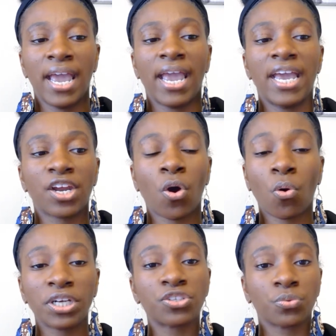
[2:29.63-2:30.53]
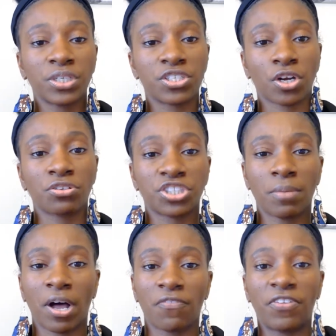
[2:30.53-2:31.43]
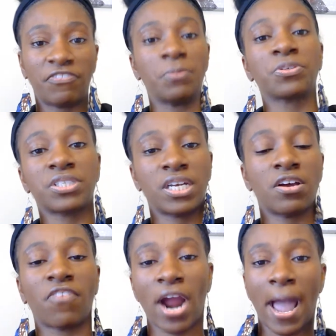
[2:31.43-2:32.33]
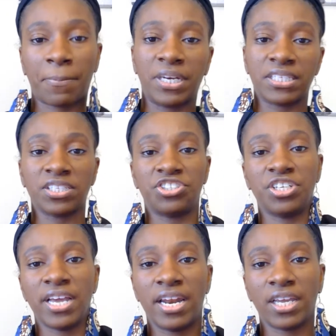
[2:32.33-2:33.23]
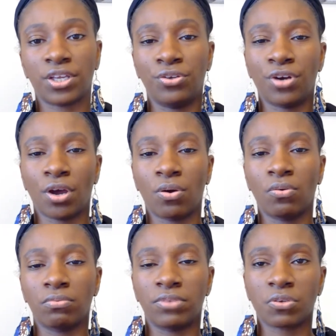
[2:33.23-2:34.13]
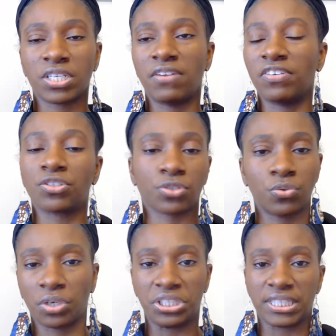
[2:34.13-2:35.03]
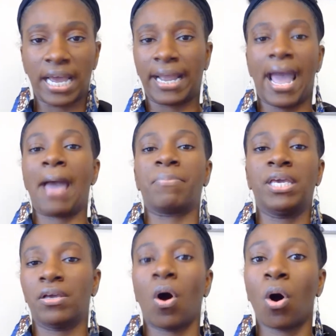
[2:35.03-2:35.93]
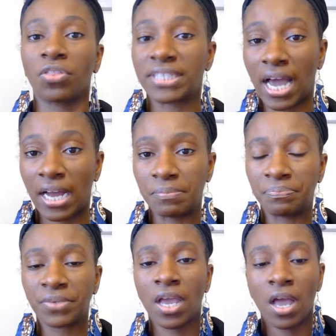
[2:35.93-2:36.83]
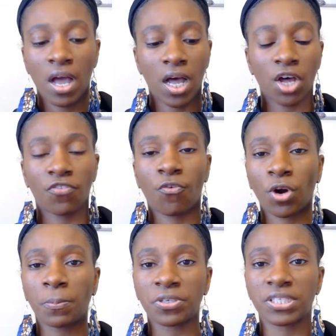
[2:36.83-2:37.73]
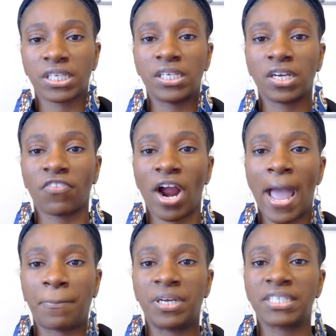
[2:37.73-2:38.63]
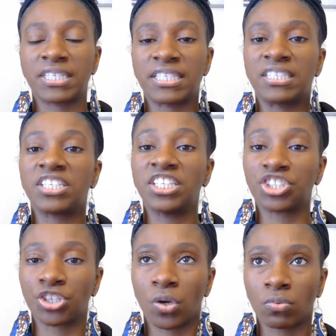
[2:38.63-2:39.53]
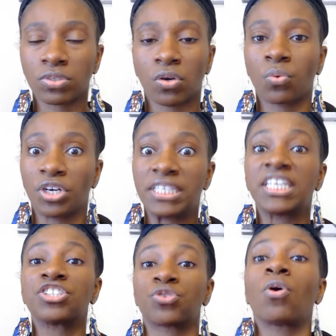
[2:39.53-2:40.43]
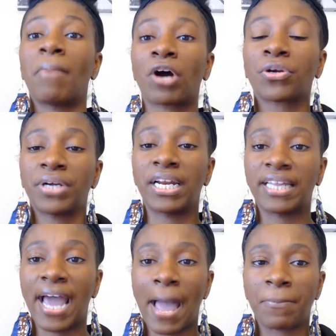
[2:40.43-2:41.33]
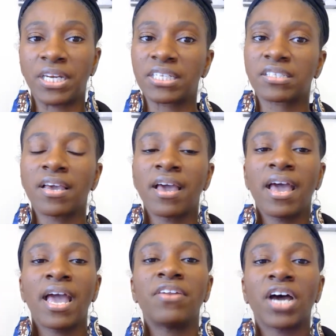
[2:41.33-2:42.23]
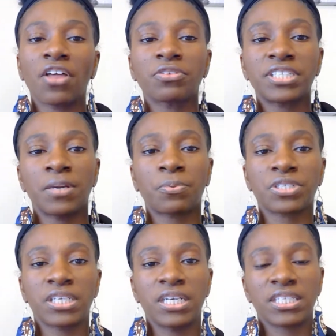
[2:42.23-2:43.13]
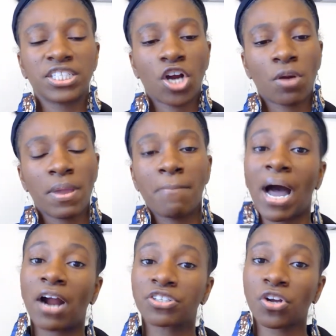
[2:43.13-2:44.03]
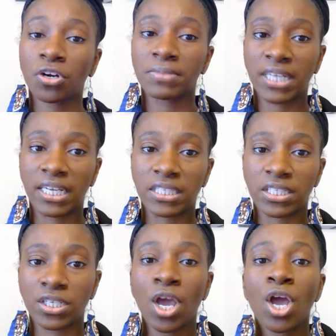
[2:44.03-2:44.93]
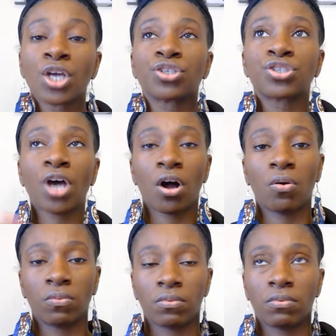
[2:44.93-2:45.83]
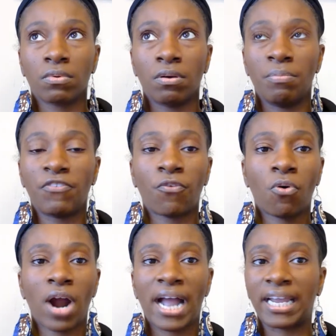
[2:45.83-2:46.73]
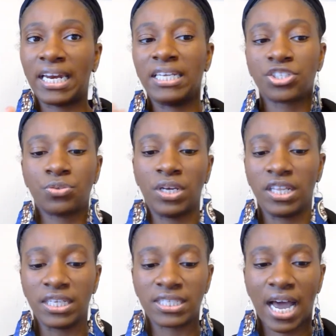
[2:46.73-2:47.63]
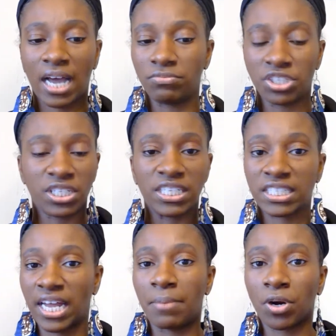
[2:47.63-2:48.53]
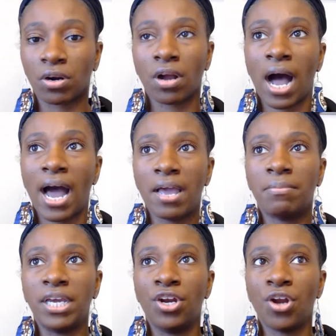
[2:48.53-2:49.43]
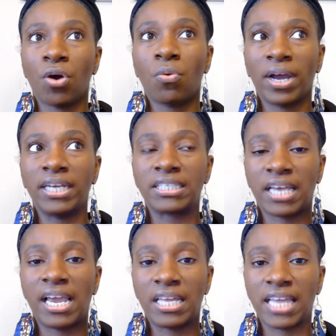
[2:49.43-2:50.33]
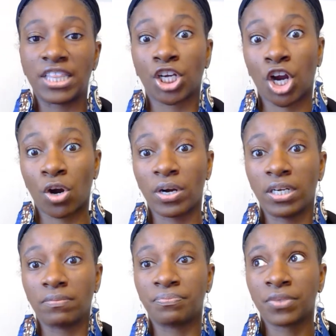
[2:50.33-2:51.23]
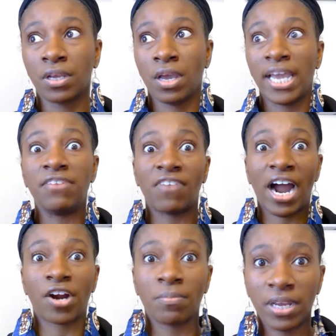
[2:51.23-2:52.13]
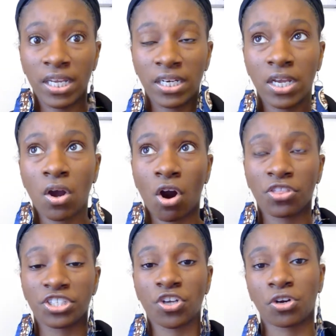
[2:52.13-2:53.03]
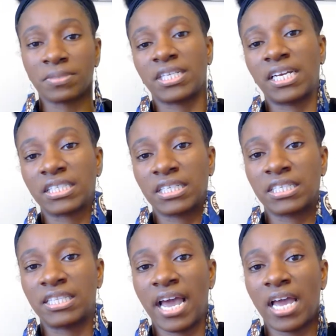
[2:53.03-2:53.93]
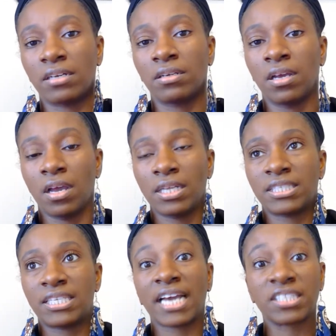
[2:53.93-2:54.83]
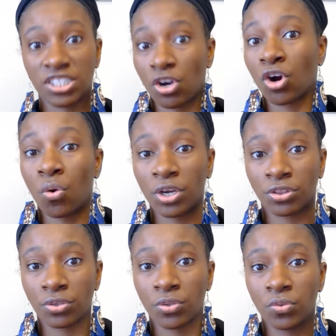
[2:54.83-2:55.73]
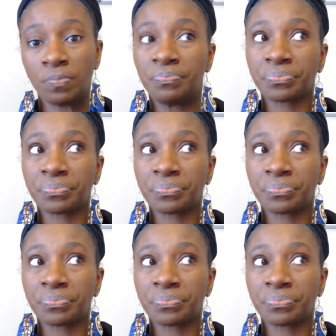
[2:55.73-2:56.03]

And according to research, about 50% of our happiness is genetic. You know, those individuals who are just like happy all the time. 40% of our happiness is intentional. So we're intentional about creating that happiness. And the other 10% is determined by our circumstances. So before I get into any of this, just a disclaimer: I am in no way saying that the current environment or the circumstances that Texans are going through